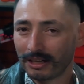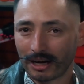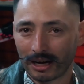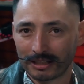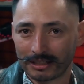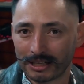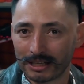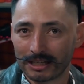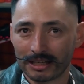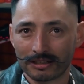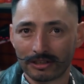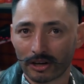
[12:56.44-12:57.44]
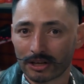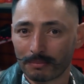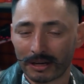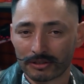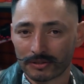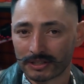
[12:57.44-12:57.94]
I did
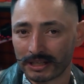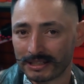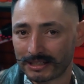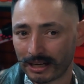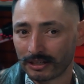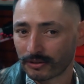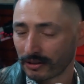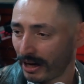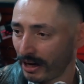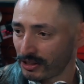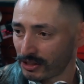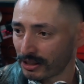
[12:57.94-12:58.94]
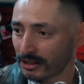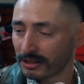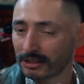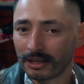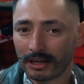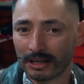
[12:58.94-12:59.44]
documentaries in Central
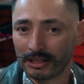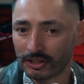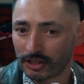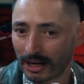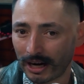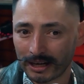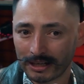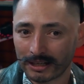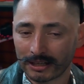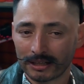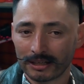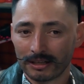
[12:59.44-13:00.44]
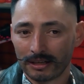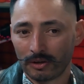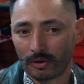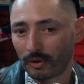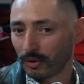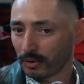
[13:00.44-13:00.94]
Asia, in China,
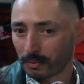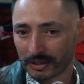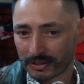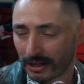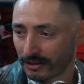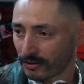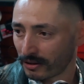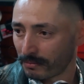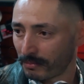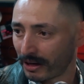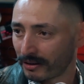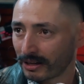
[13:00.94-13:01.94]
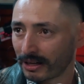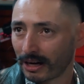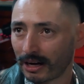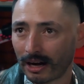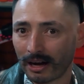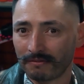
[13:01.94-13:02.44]
all over Central
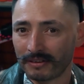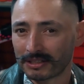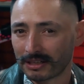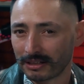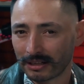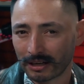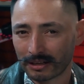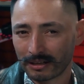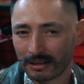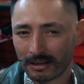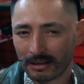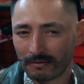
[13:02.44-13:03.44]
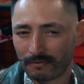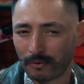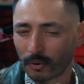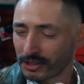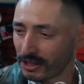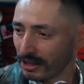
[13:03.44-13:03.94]
America. I visited like
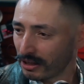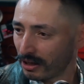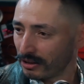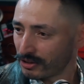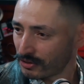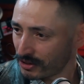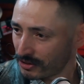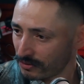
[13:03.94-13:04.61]
14 countries